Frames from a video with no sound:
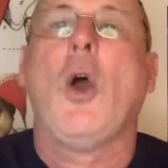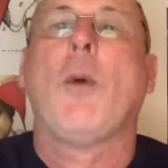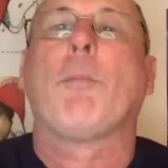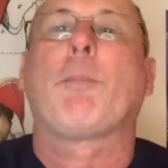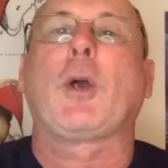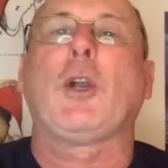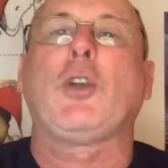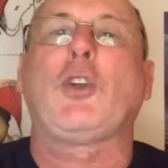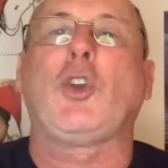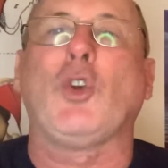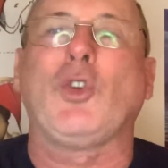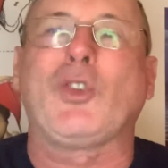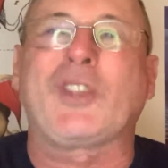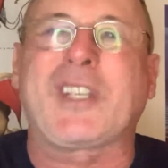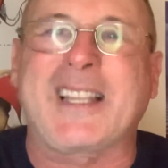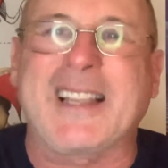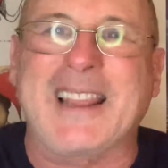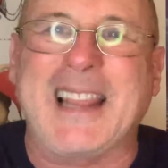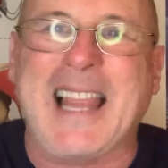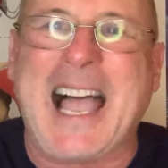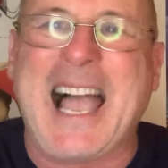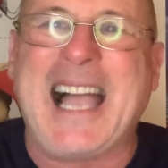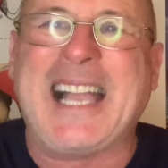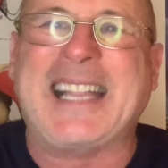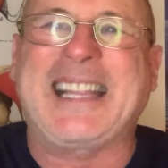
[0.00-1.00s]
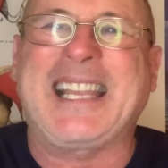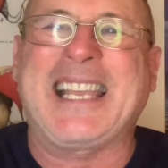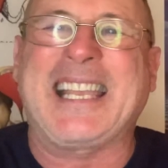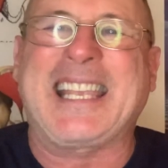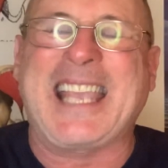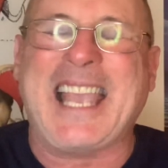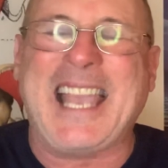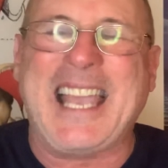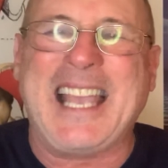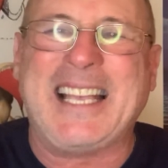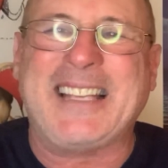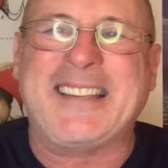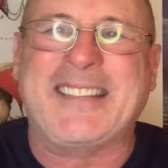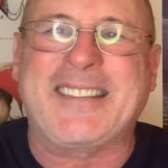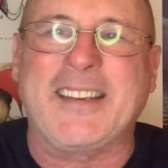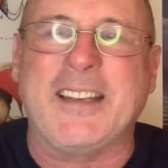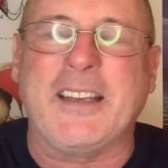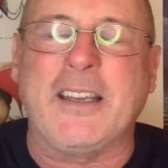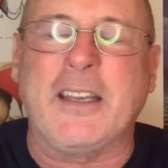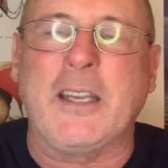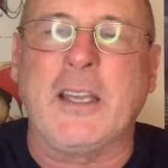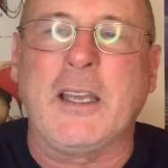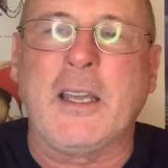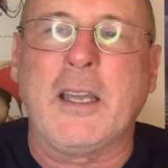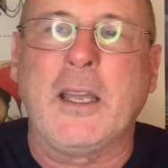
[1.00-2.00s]
produce lactic
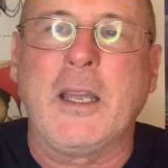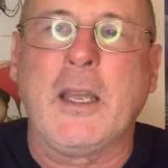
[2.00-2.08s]
acid.